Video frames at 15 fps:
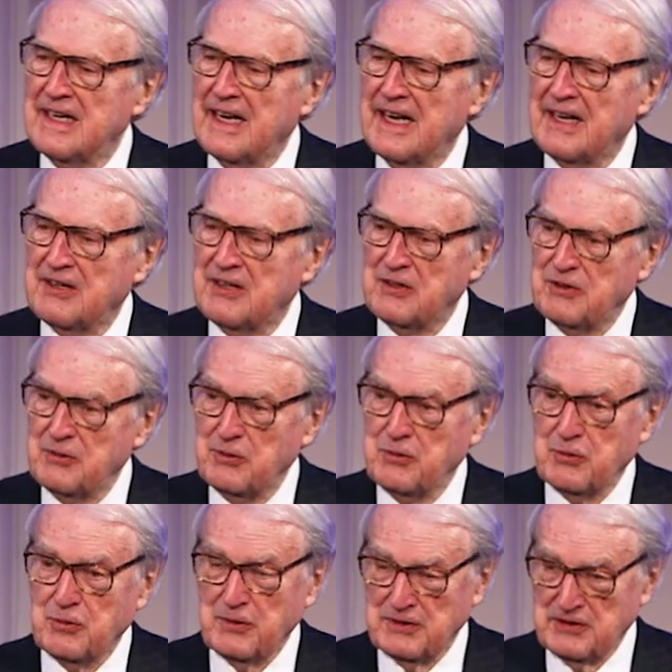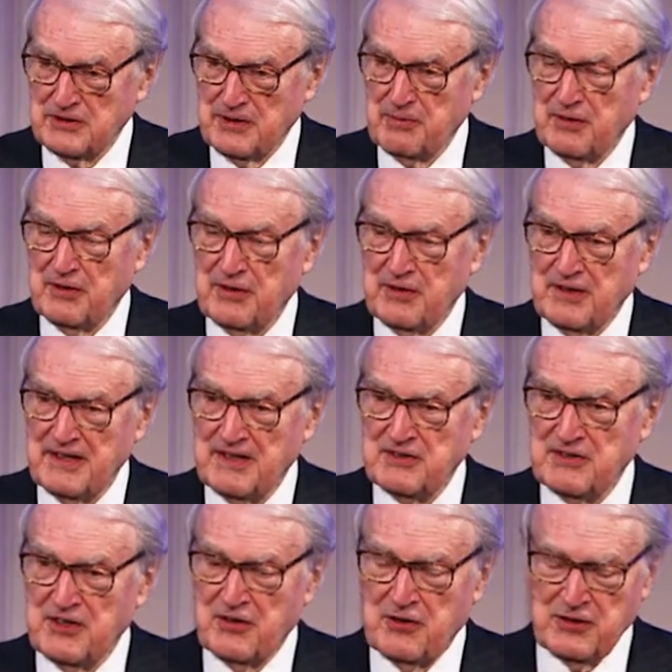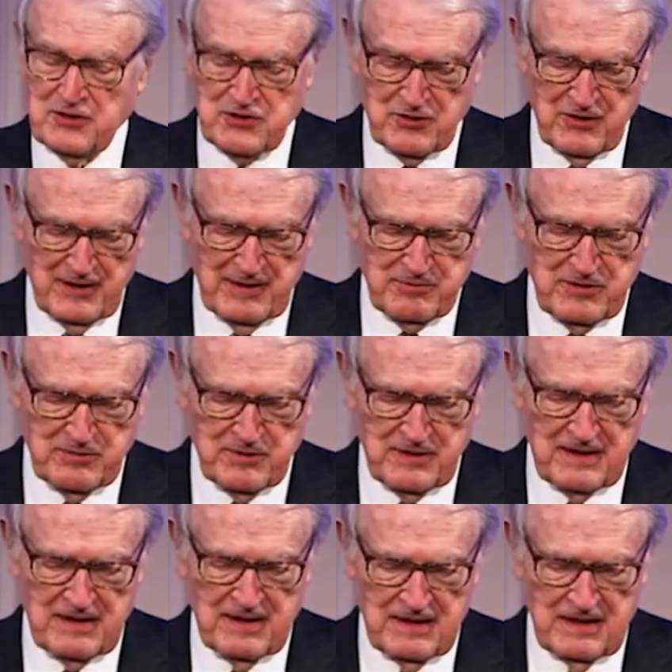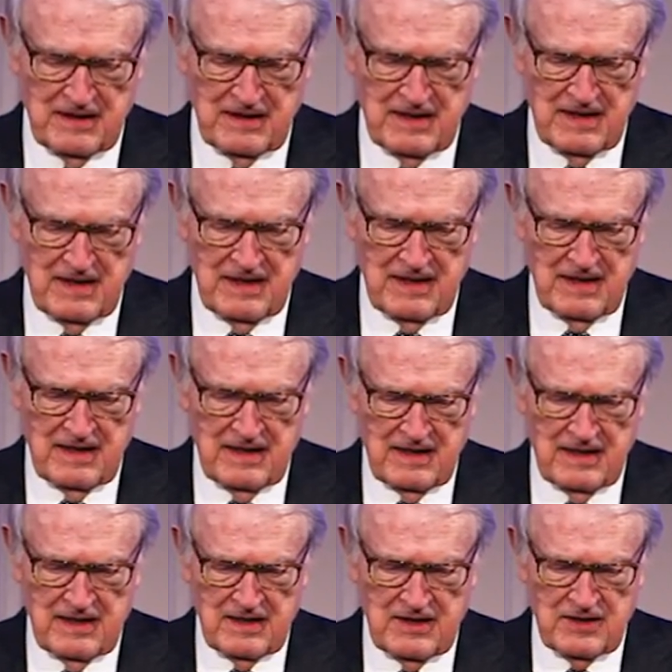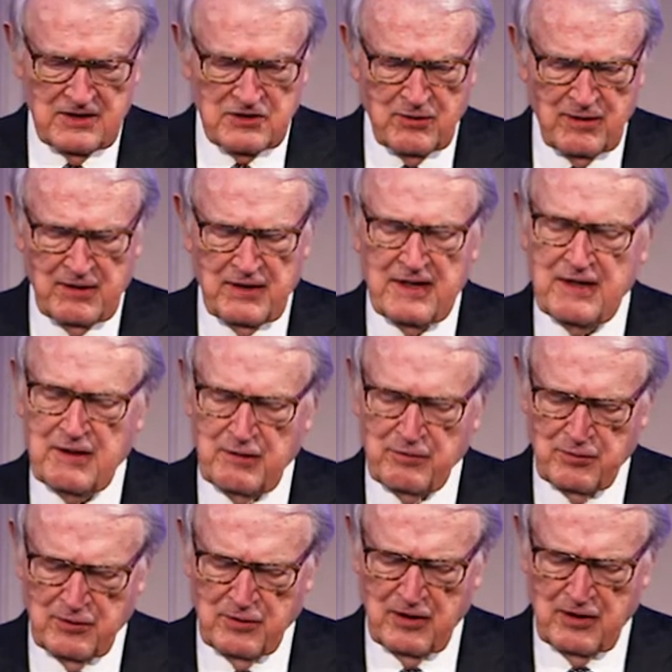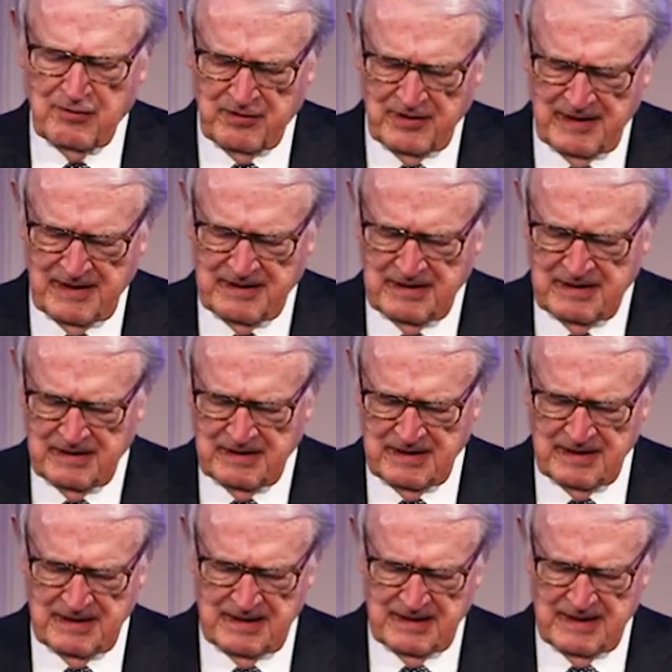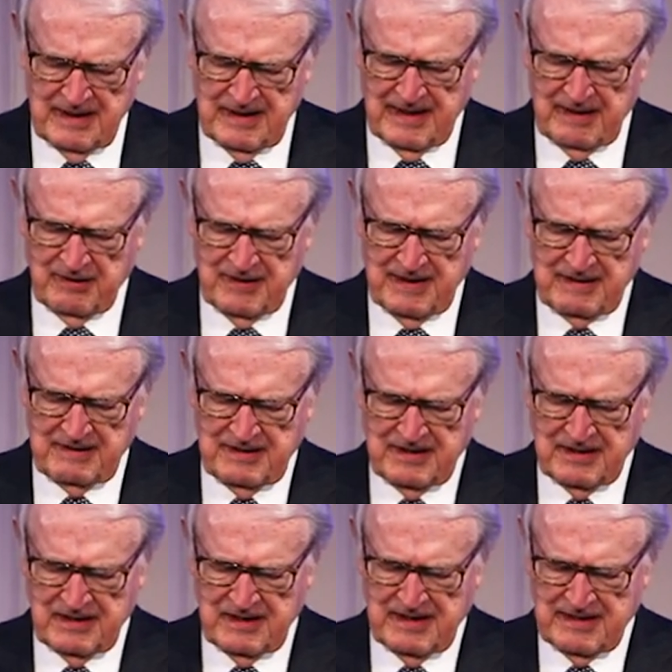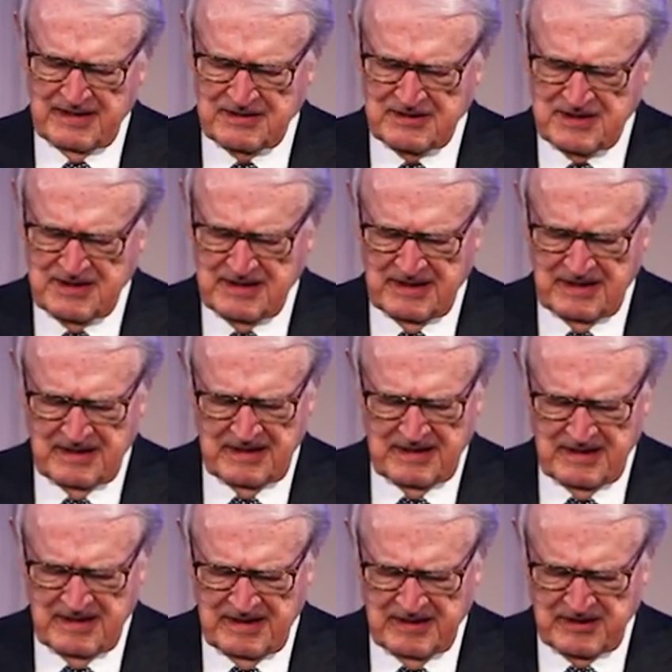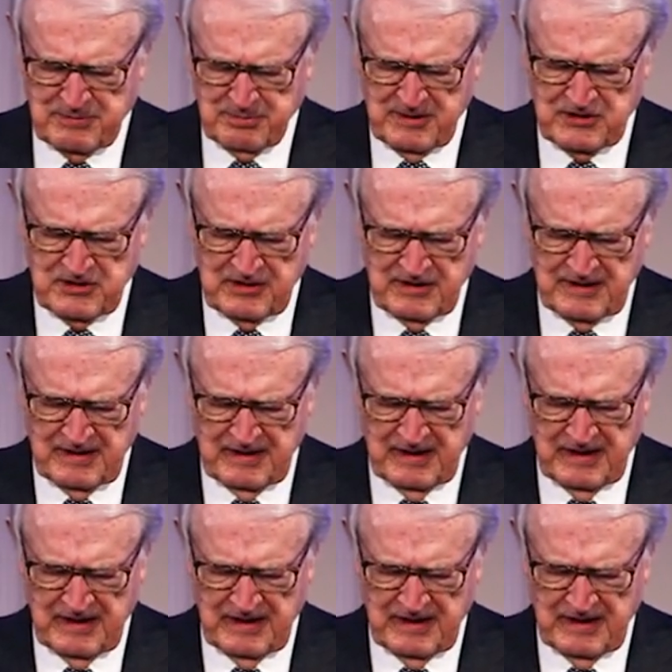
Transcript: and to do some of the things that are ascribed to me. So I thank you for all of that. And I thank the Alliance especially.